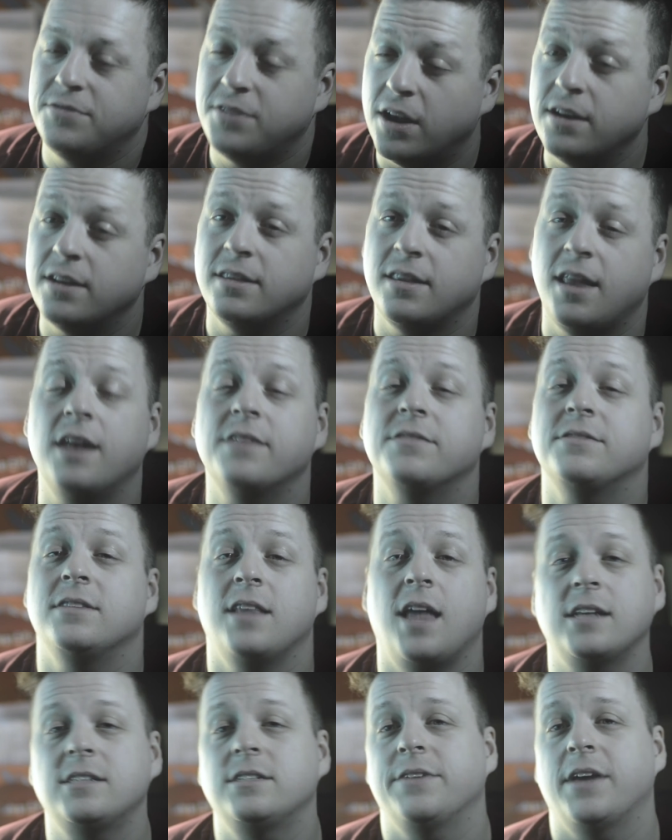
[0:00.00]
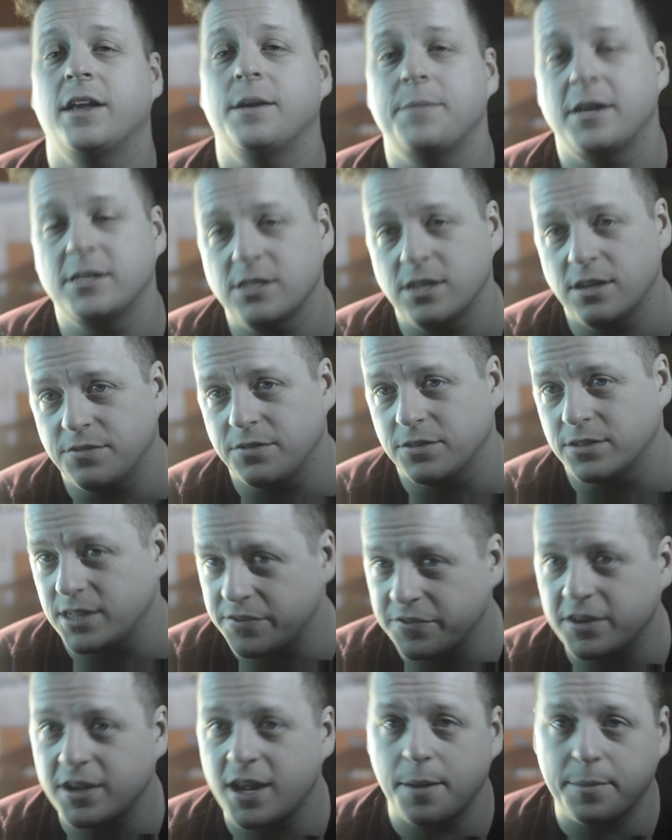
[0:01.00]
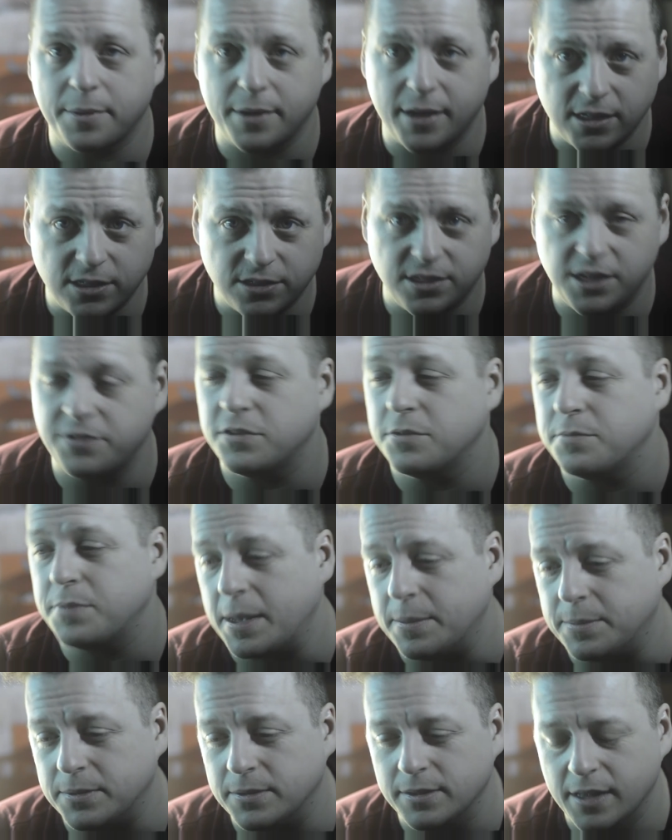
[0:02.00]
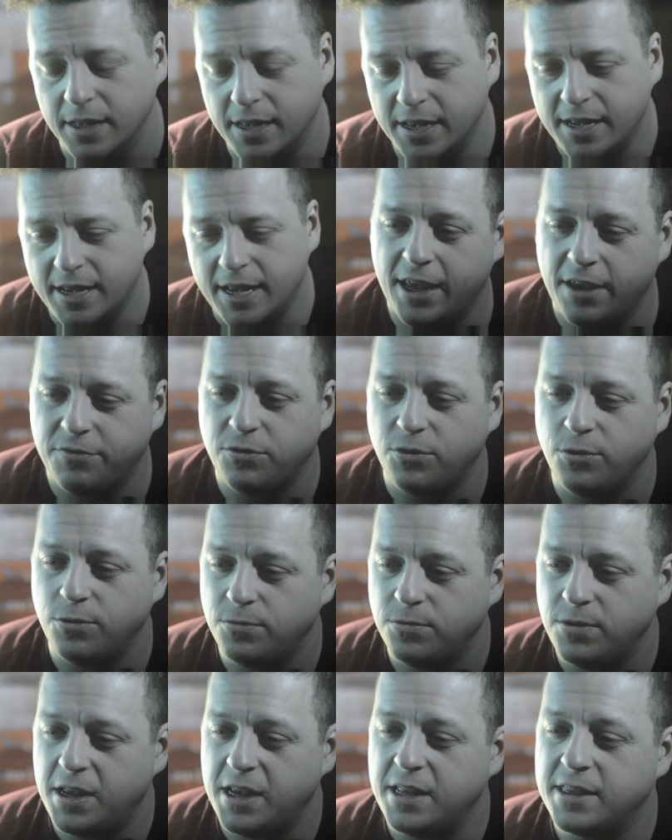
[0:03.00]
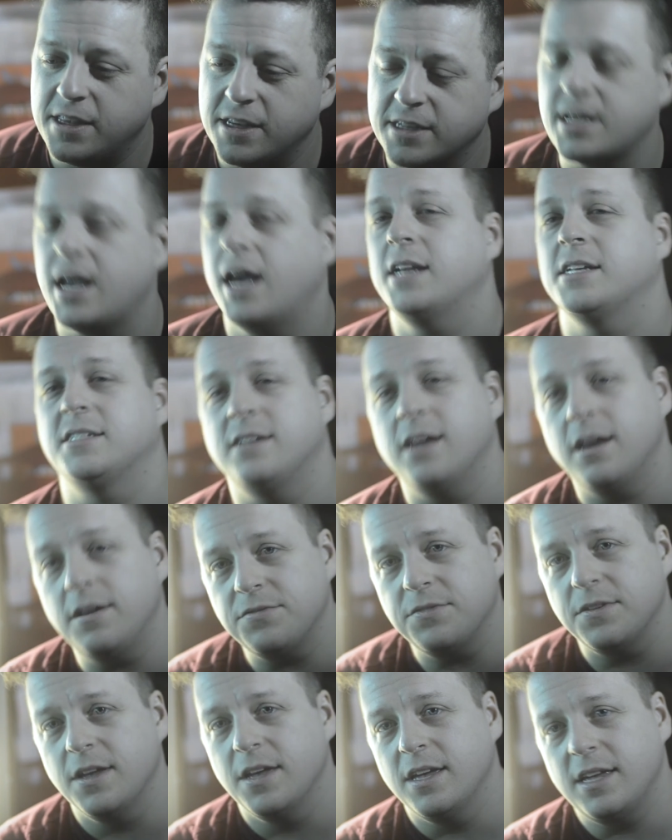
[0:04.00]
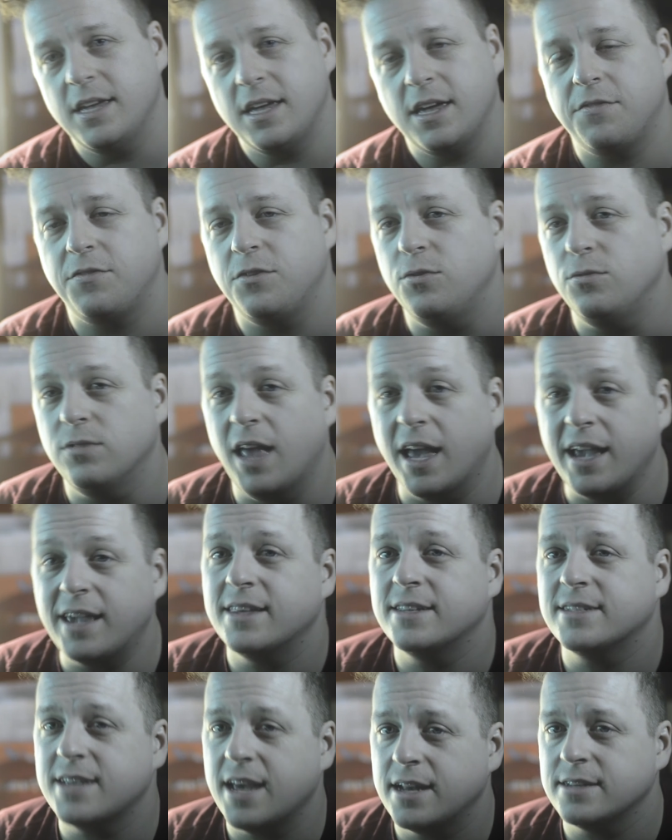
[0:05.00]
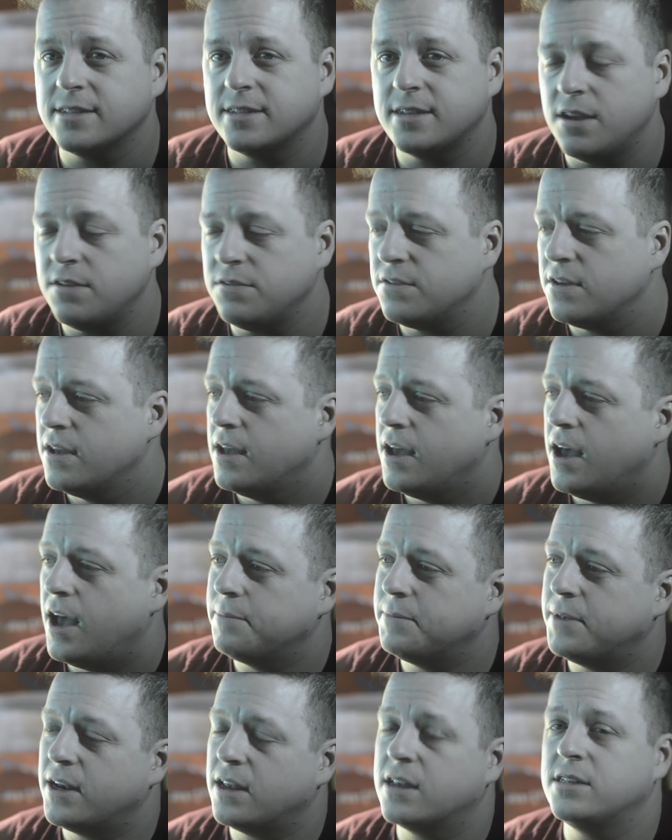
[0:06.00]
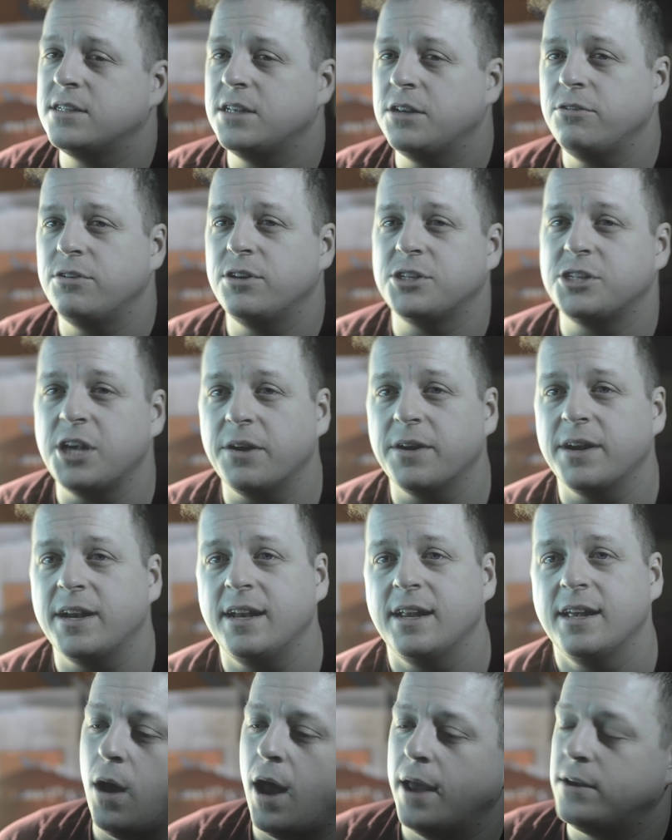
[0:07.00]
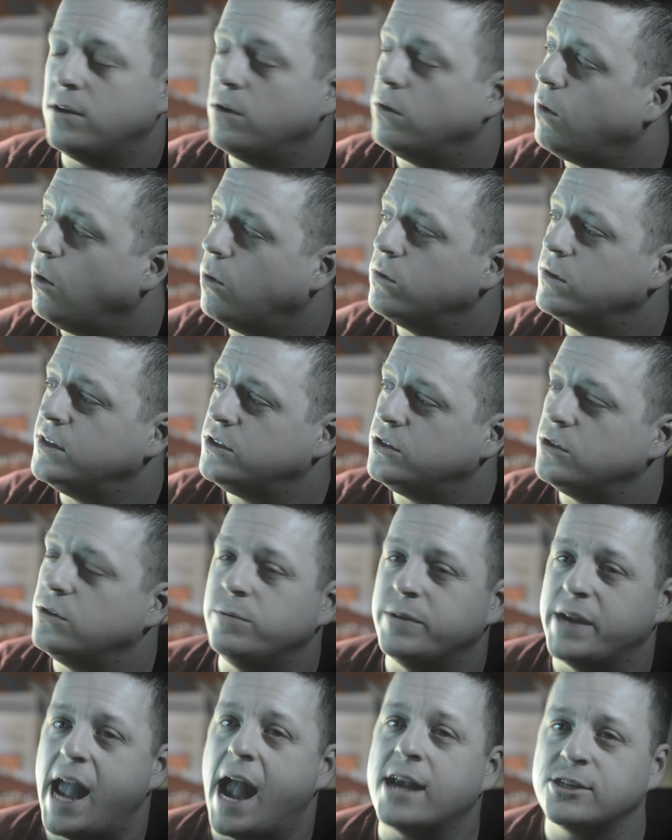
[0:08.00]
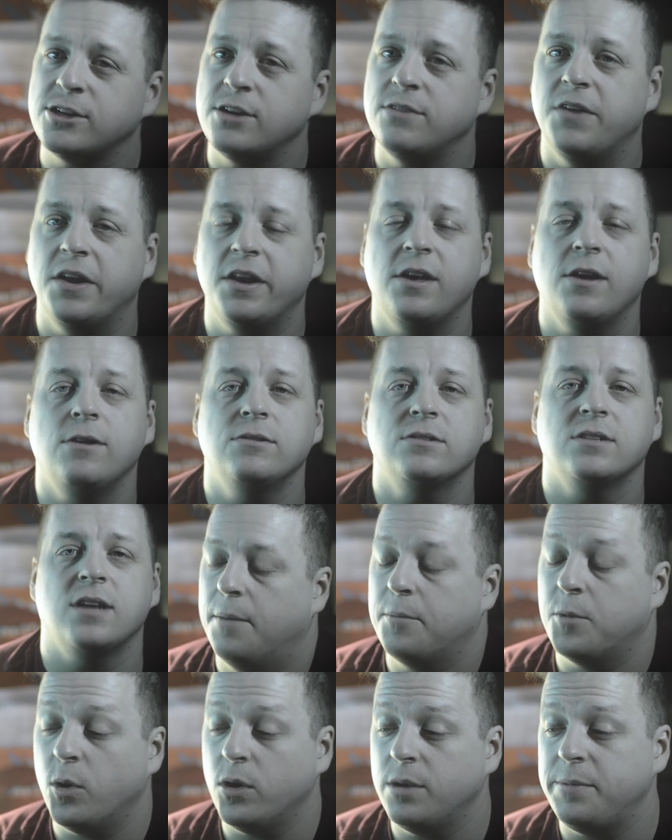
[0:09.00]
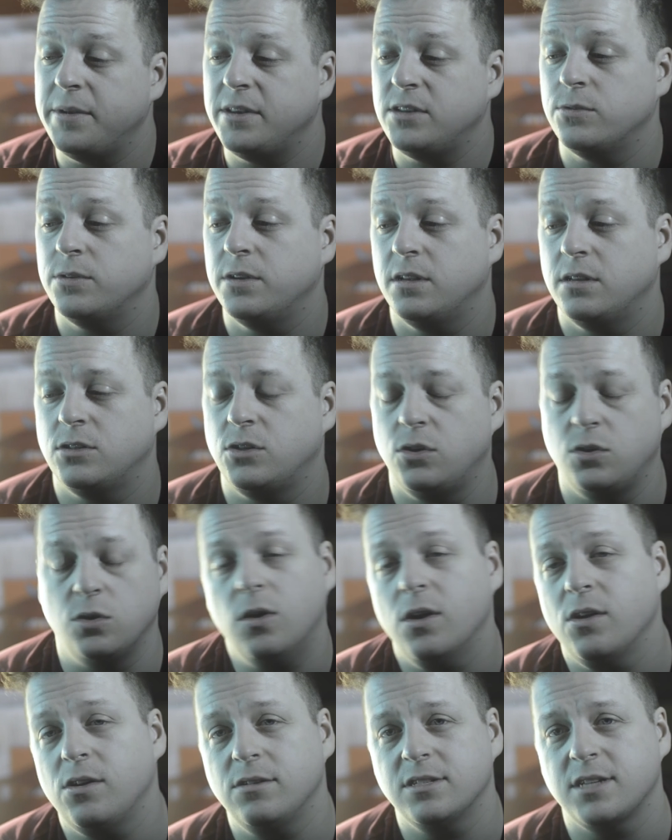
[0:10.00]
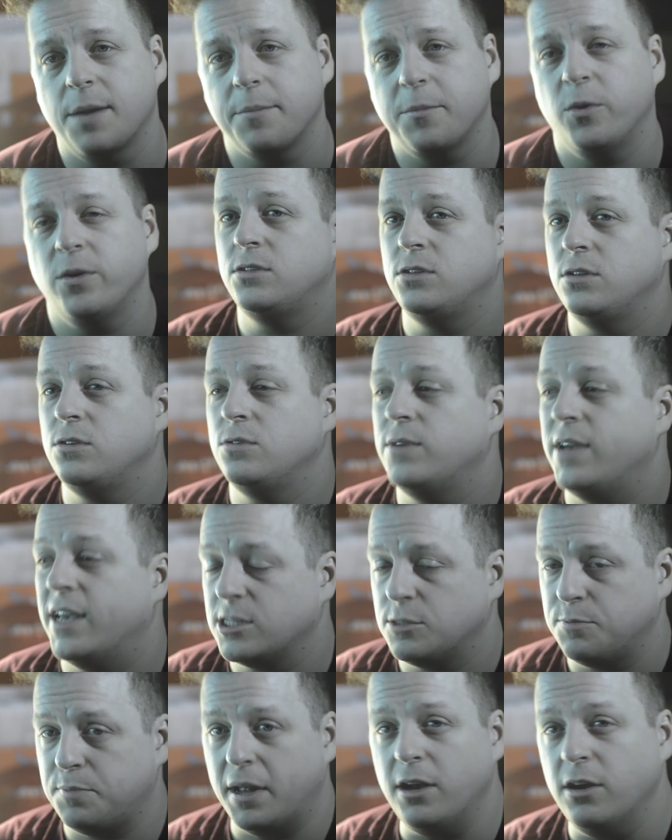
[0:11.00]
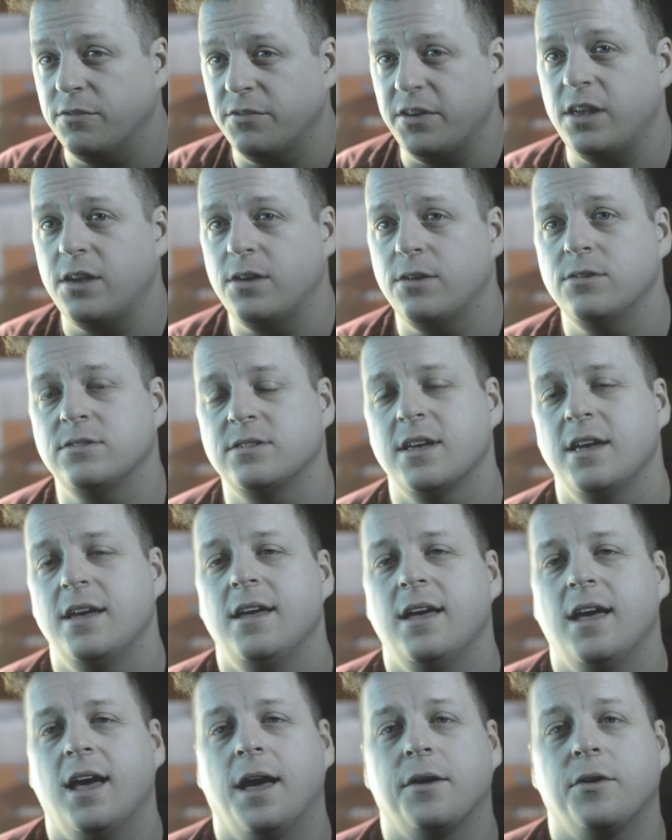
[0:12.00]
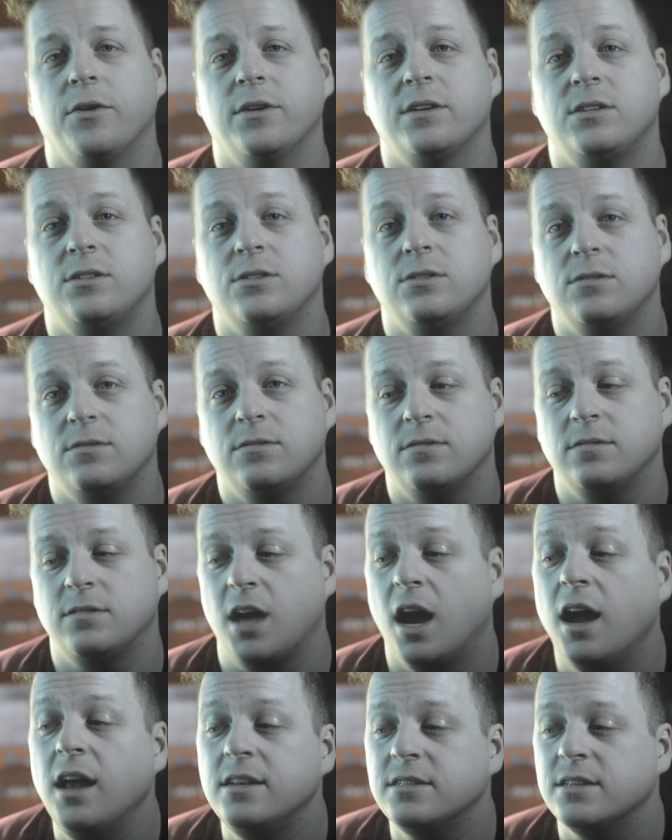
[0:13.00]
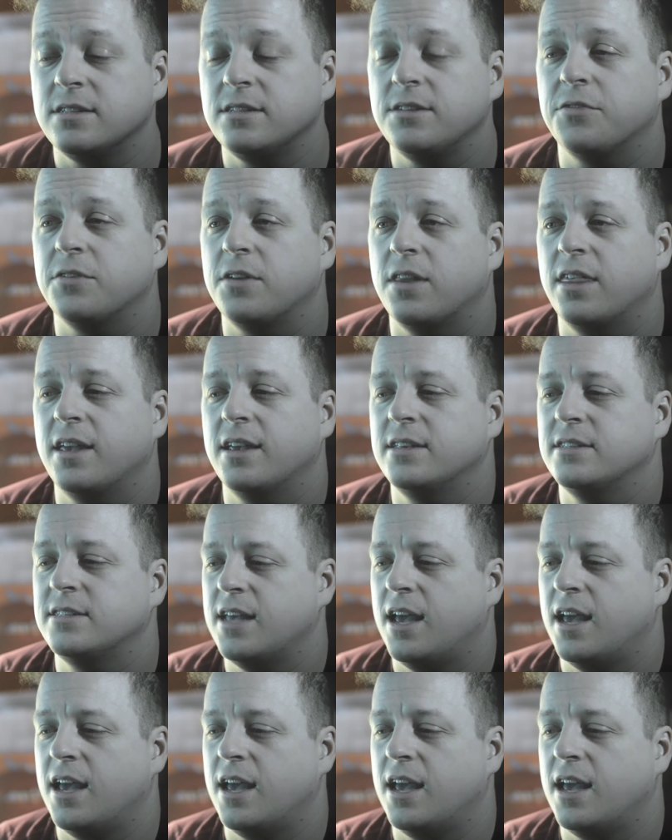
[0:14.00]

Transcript: done lot of lots of animation for different companies, different people. If you need this kind of stuff, if you like this kind of stuff, I'm going to continue to share it. I don't only do reaction videos. I'm going to be doing tutorials. I'm going to do explainer videos. I'm going to do tons of different things